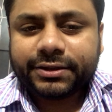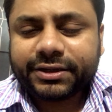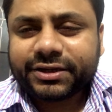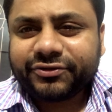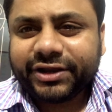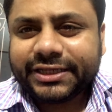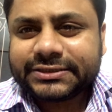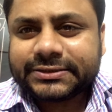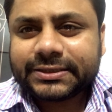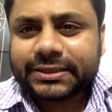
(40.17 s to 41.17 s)

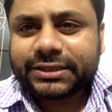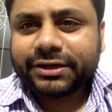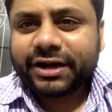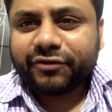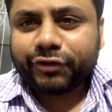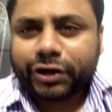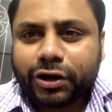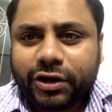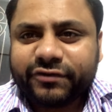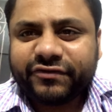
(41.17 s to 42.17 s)
decrease the level
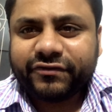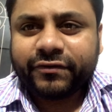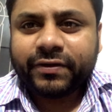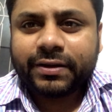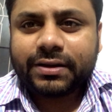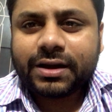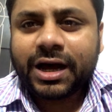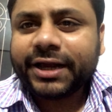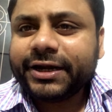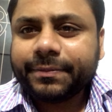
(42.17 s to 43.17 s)
of
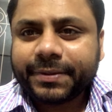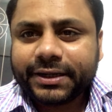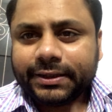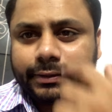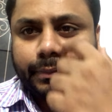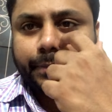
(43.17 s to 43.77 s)
high lipid.